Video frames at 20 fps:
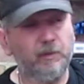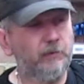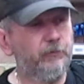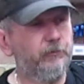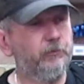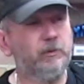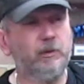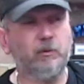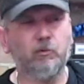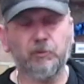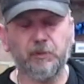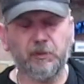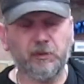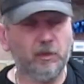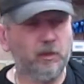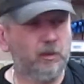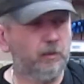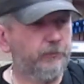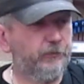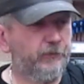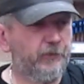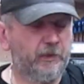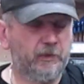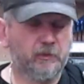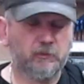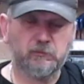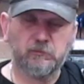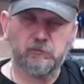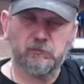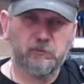as well get all the carbs
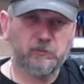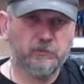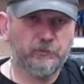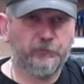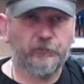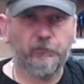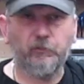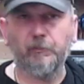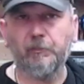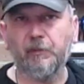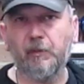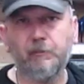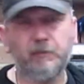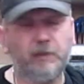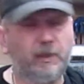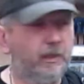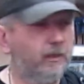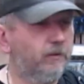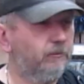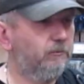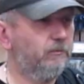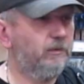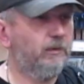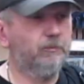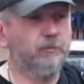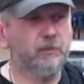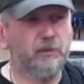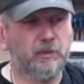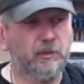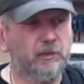out, strip them down, give
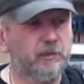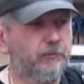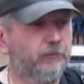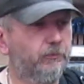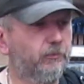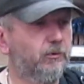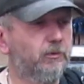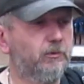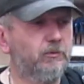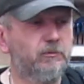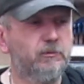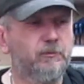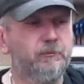them a clean through,